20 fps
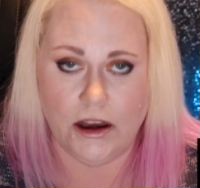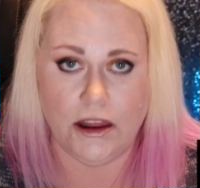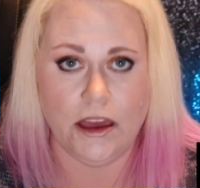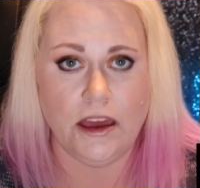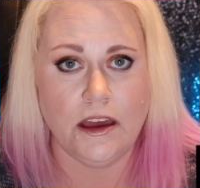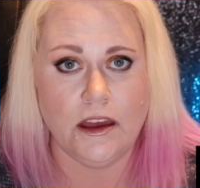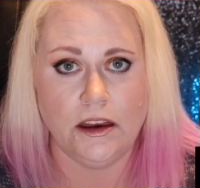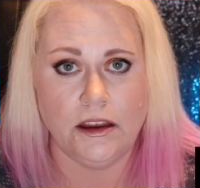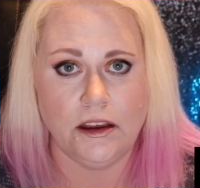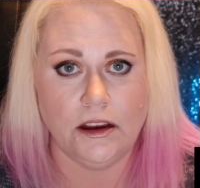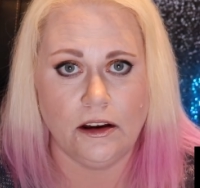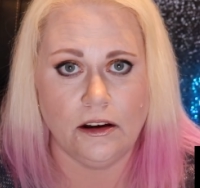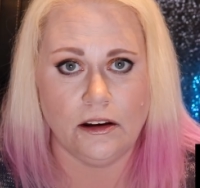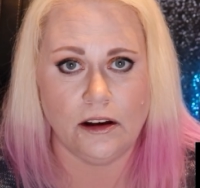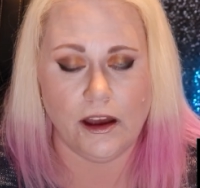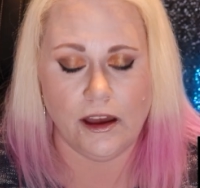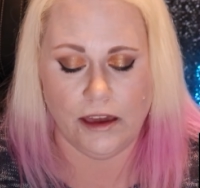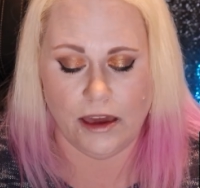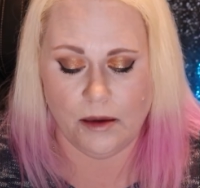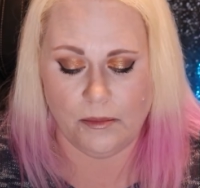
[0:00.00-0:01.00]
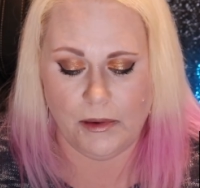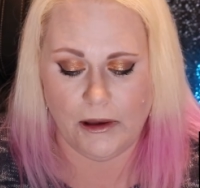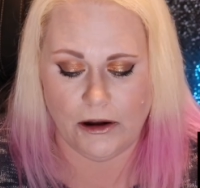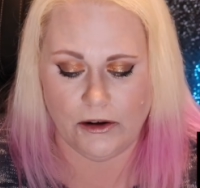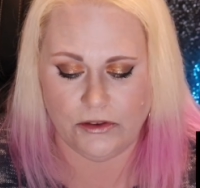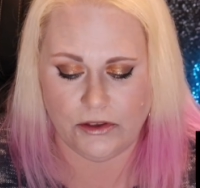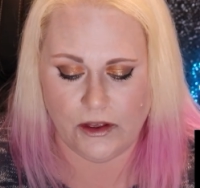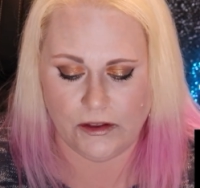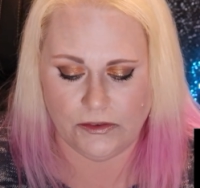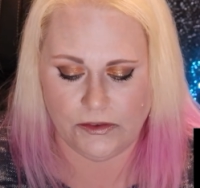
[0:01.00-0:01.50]
and Ian here and get
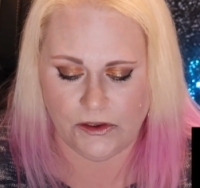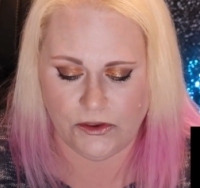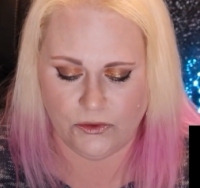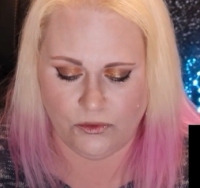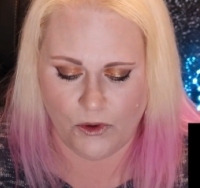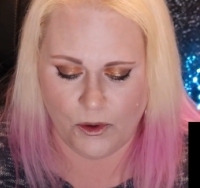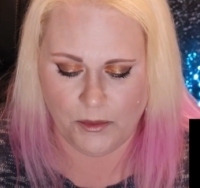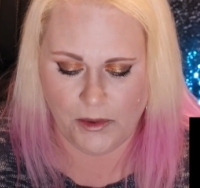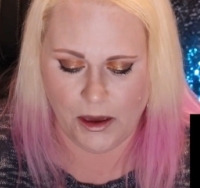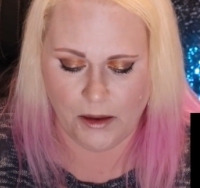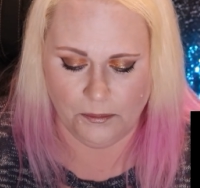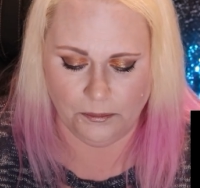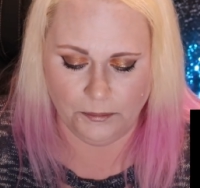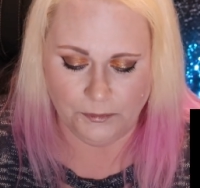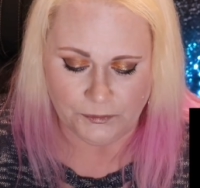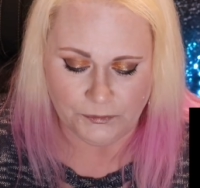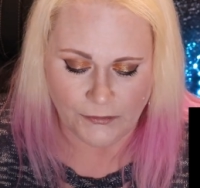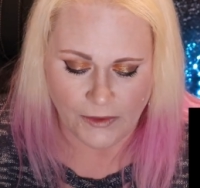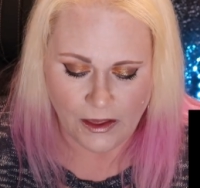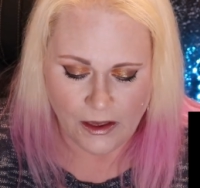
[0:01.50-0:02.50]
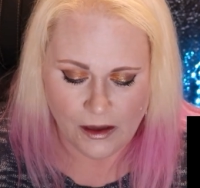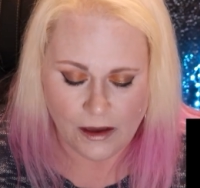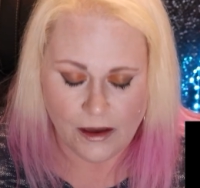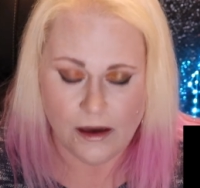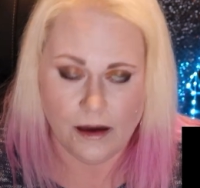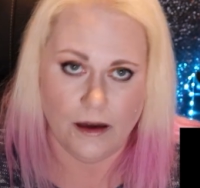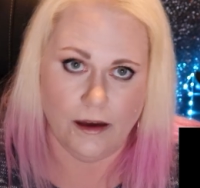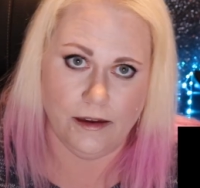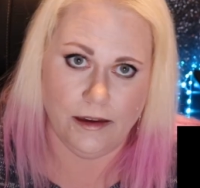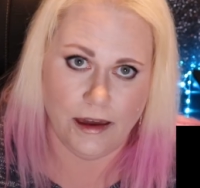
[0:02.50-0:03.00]
better senses from him.
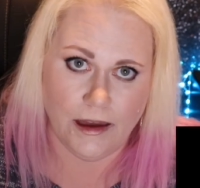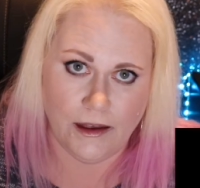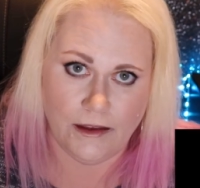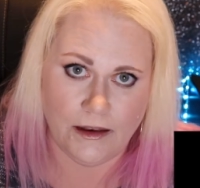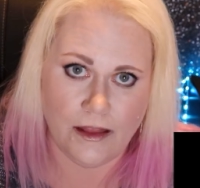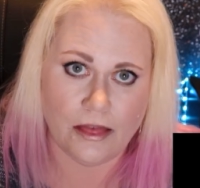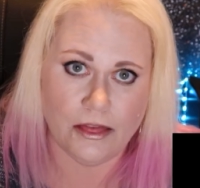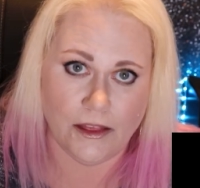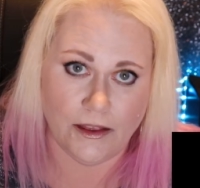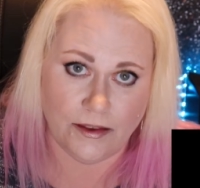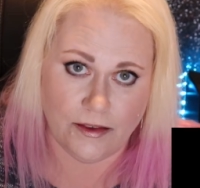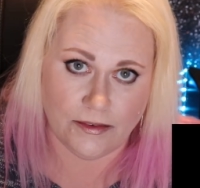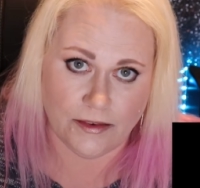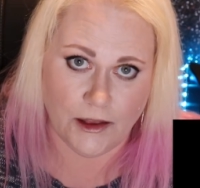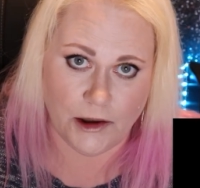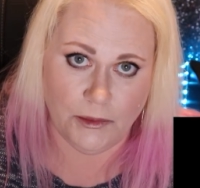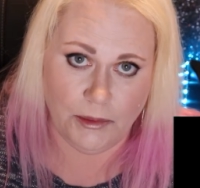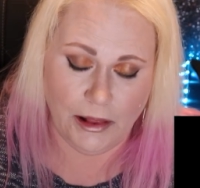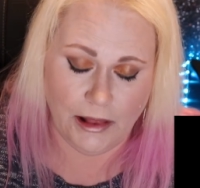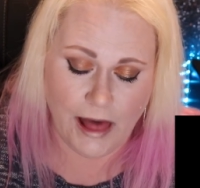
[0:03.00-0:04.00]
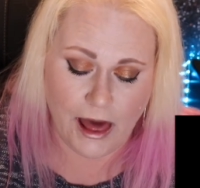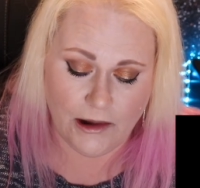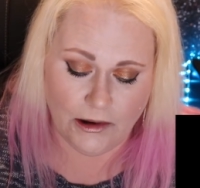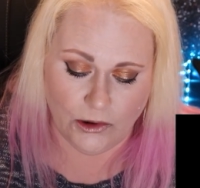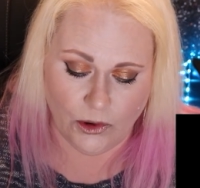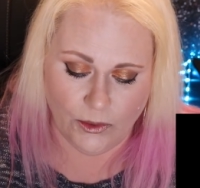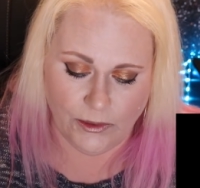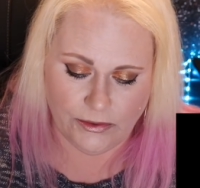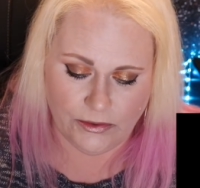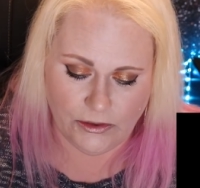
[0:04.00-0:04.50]
Again, this is going to be loud
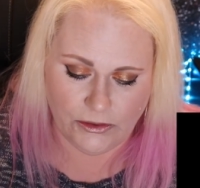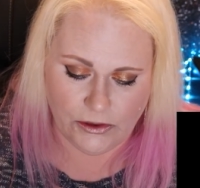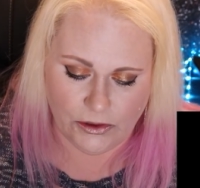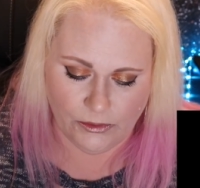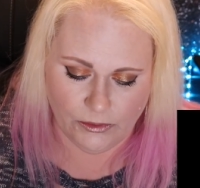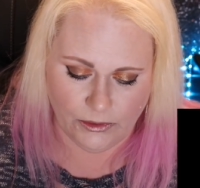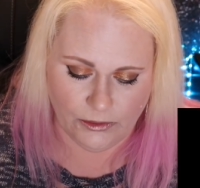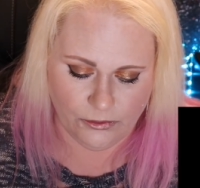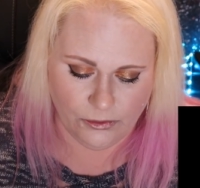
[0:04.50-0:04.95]
and noisy too,